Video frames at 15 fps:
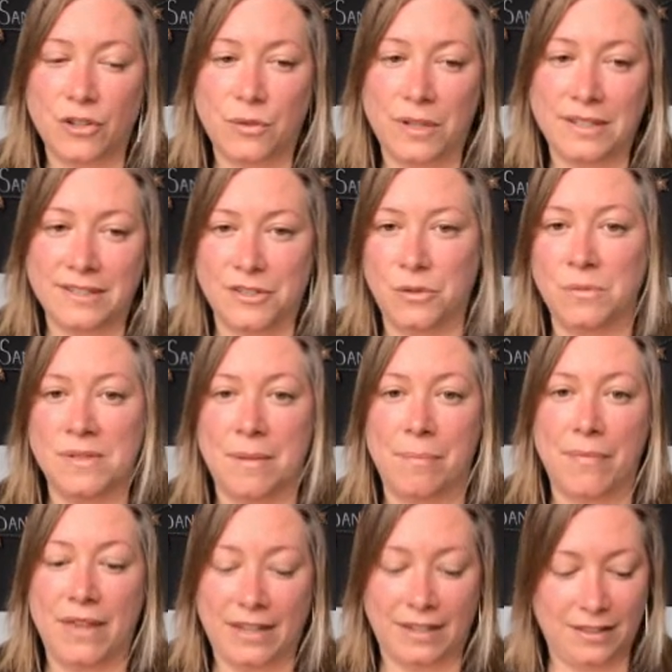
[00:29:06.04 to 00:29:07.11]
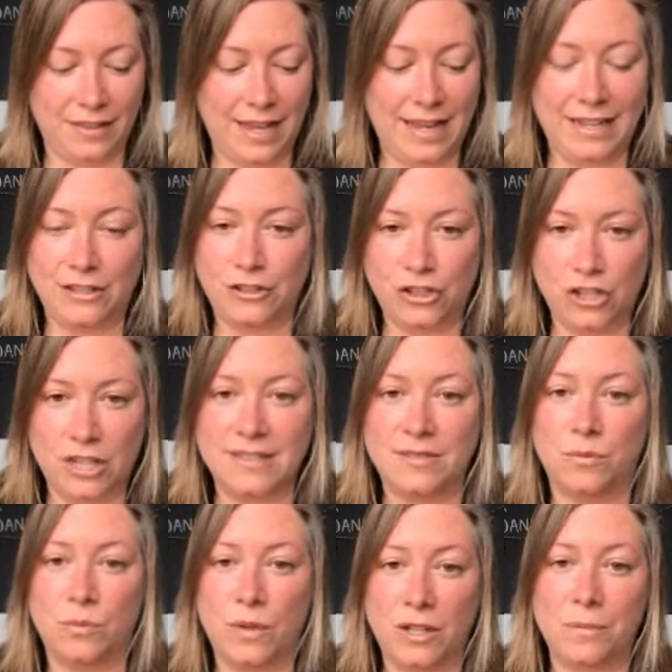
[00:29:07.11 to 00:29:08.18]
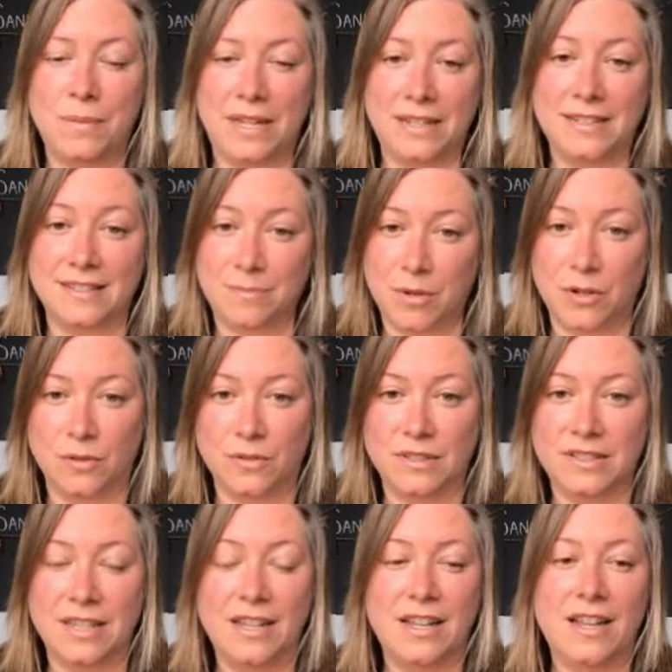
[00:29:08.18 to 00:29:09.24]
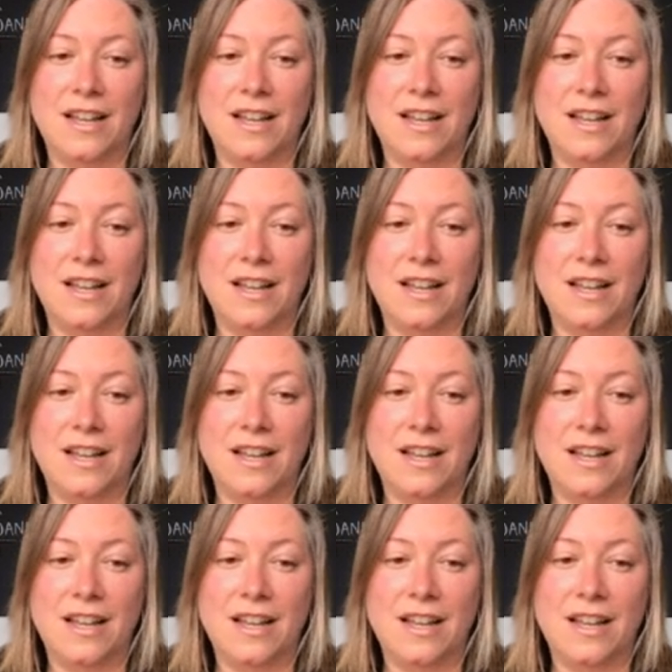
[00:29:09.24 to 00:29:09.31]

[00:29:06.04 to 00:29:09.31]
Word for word: you consume something, that it just will be disposed.